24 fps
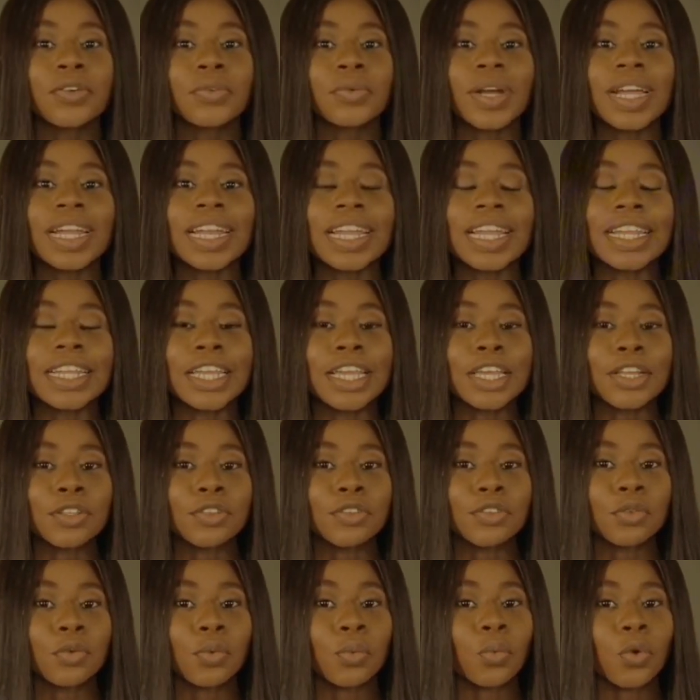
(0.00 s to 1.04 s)
go right
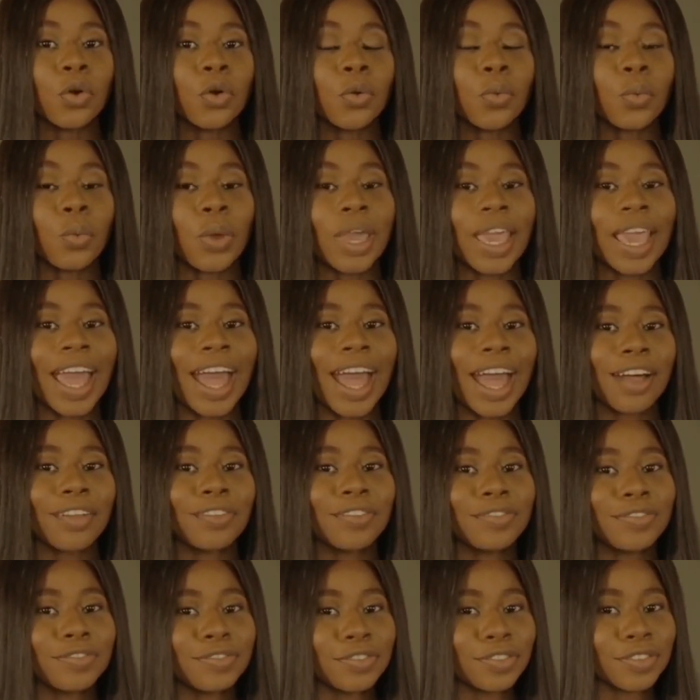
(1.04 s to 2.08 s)
into what we
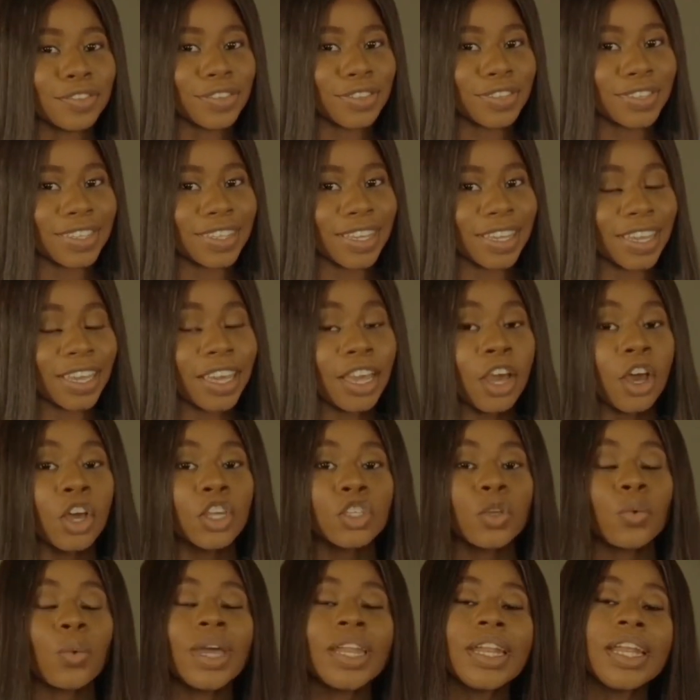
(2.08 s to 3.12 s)
have for today.
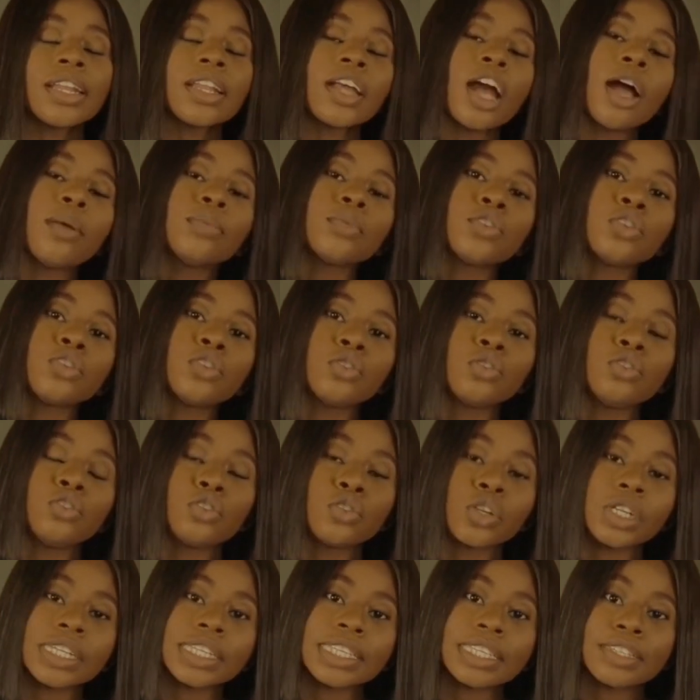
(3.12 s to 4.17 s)
So when it comes to
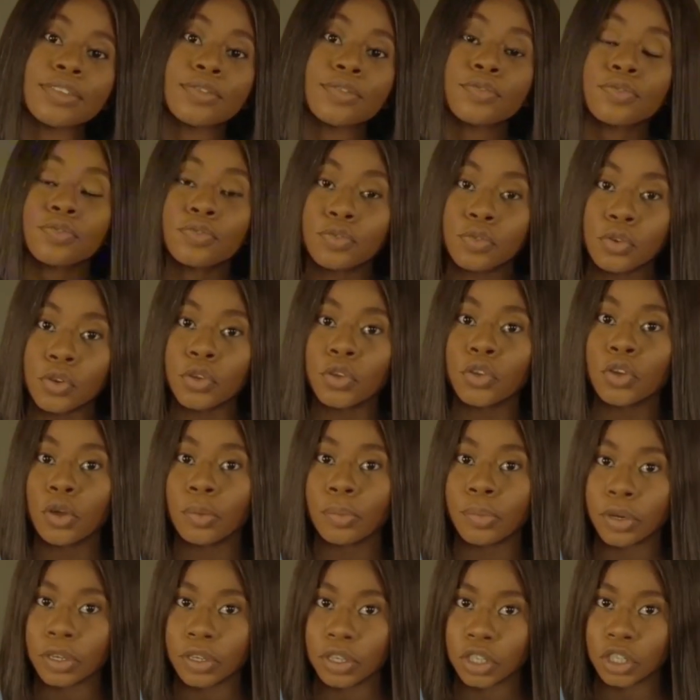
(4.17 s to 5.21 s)
dressing for
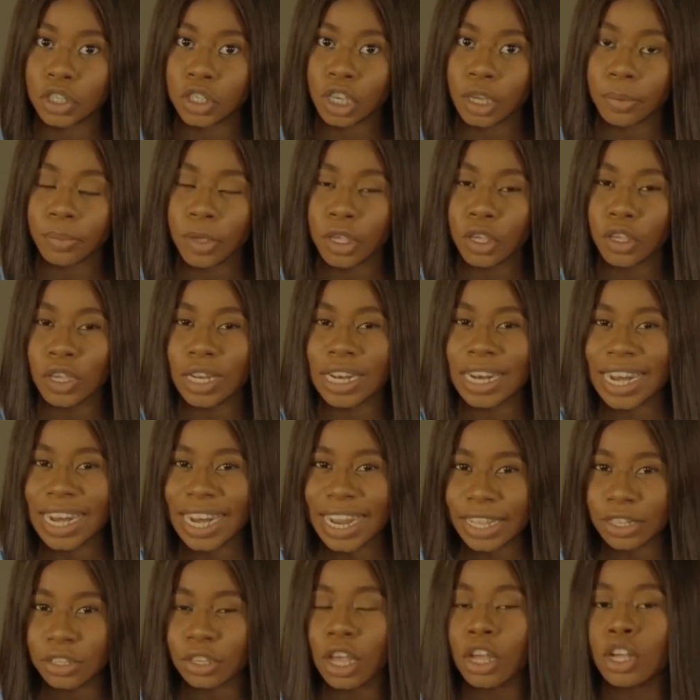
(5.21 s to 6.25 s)
your body shape, you
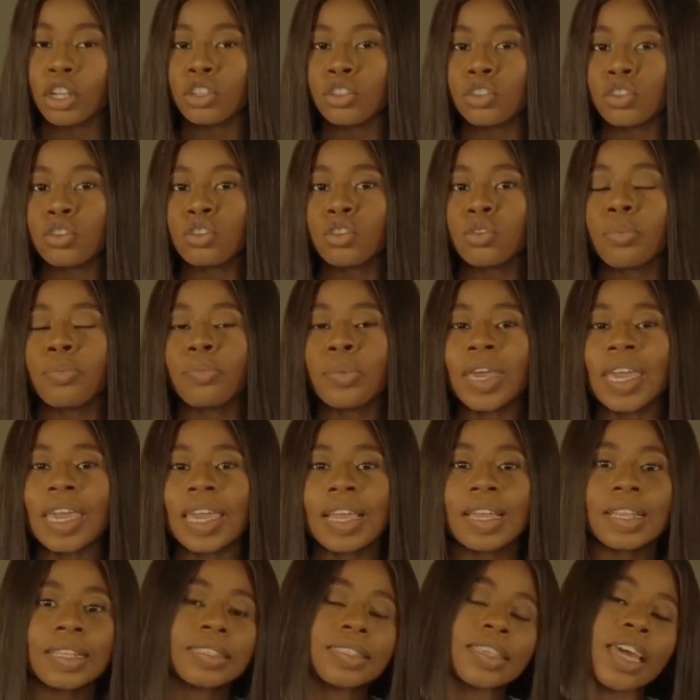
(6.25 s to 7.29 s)
need to
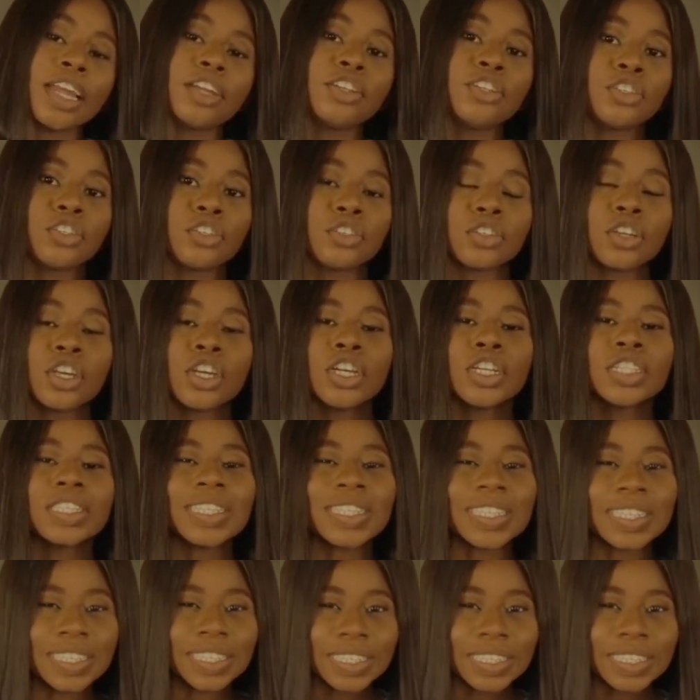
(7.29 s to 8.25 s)
pay attention to